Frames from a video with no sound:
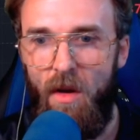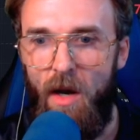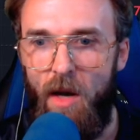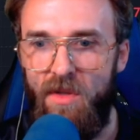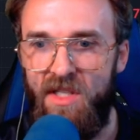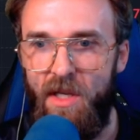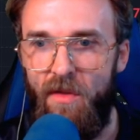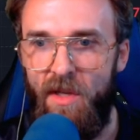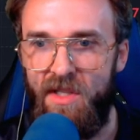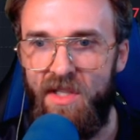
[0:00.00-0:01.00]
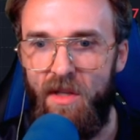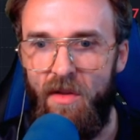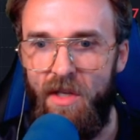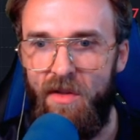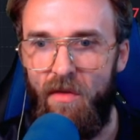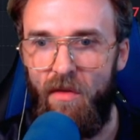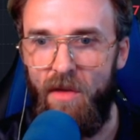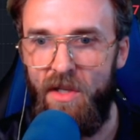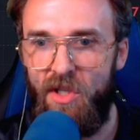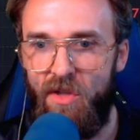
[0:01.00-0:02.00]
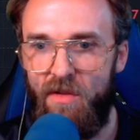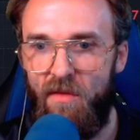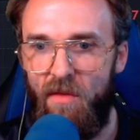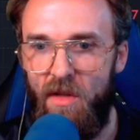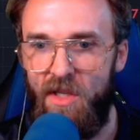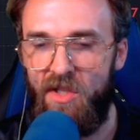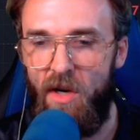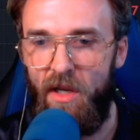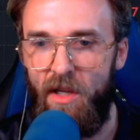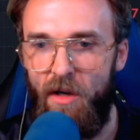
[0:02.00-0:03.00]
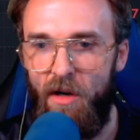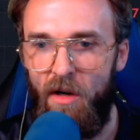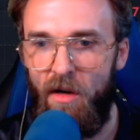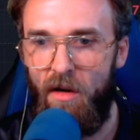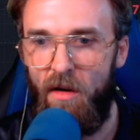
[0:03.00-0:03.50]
I was seeing this, this, this, this right here